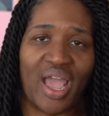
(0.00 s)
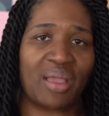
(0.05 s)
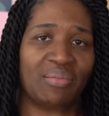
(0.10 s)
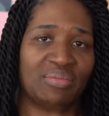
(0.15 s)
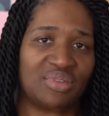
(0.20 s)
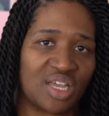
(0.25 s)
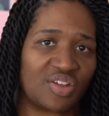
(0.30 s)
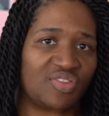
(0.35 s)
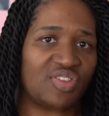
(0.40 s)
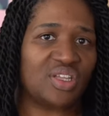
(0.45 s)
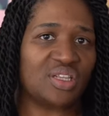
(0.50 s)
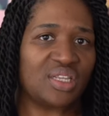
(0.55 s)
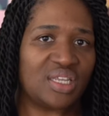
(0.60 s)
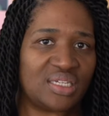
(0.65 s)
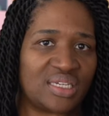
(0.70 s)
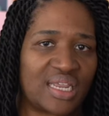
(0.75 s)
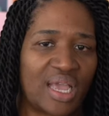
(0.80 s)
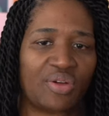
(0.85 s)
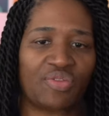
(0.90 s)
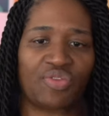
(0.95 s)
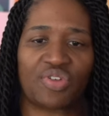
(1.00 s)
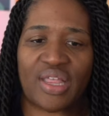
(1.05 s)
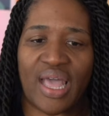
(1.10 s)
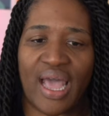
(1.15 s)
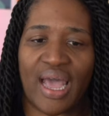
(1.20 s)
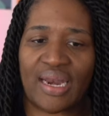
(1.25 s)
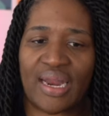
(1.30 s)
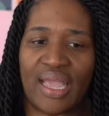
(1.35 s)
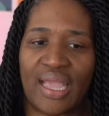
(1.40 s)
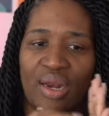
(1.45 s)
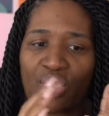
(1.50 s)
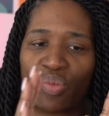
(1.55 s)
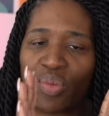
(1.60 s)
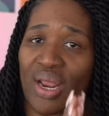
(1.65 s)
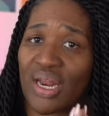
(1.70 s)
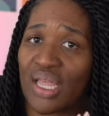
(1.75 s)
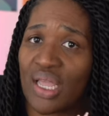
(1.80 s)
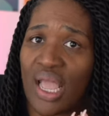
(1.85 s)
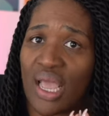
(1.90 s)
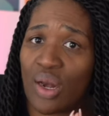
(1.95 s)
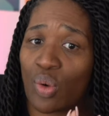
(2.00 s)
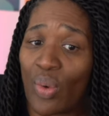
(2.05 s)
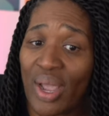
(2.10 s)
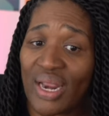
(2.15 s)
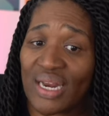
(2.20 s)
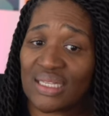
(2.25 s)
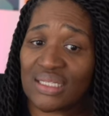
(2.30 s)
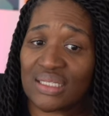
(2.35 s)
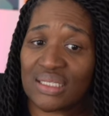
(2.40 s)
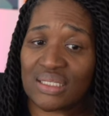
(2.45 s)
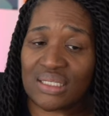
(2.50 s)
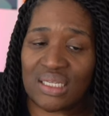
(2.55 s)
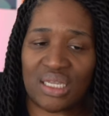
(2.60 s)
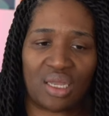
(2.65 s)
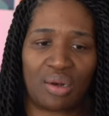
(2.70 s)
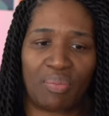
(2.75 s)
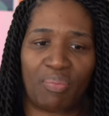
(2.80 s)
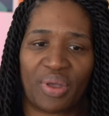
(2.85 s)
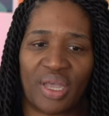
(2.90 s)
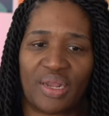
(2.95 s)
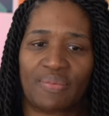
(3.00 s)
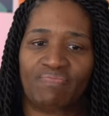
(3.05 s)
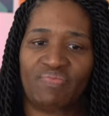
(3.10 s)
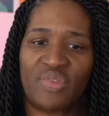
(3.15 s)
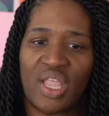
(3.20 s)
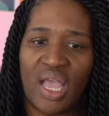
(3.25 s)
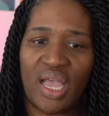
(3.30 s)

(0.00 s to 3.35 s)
I am definitely down for that and ready and waiting to see it. But